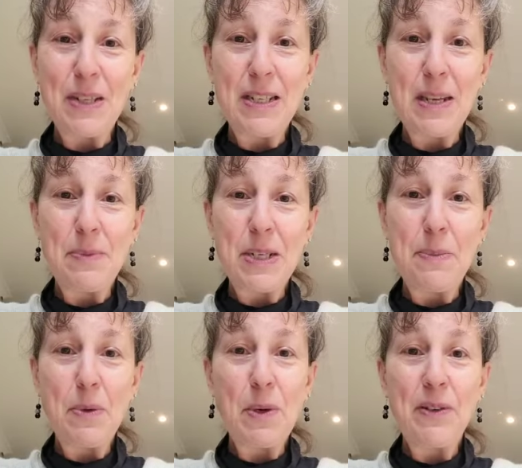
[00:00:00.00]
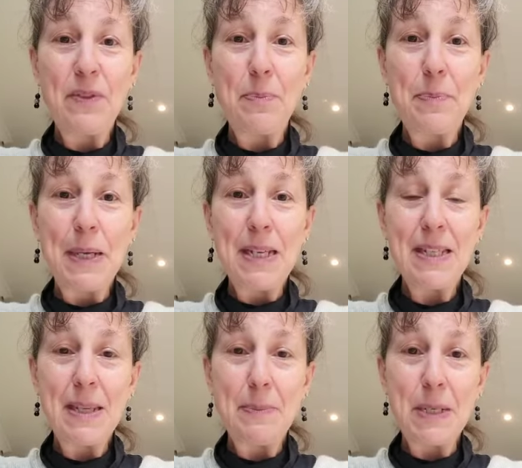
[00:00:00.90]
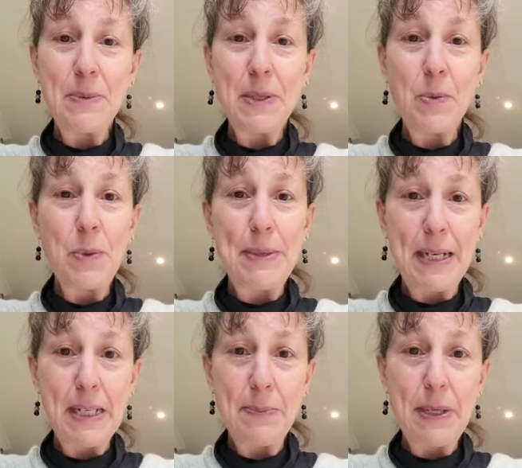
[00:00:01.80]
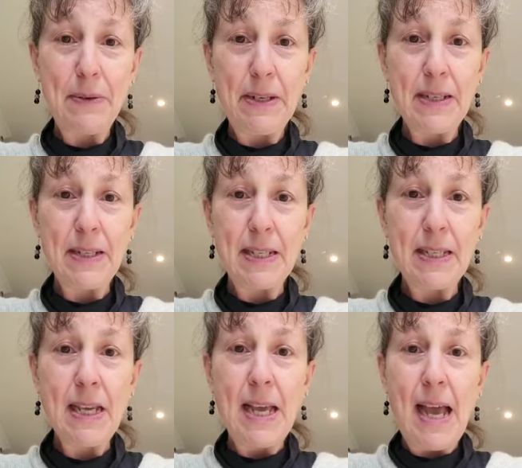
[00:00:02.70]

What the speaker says: This seems to be one of the biggest symptoms that women experience, this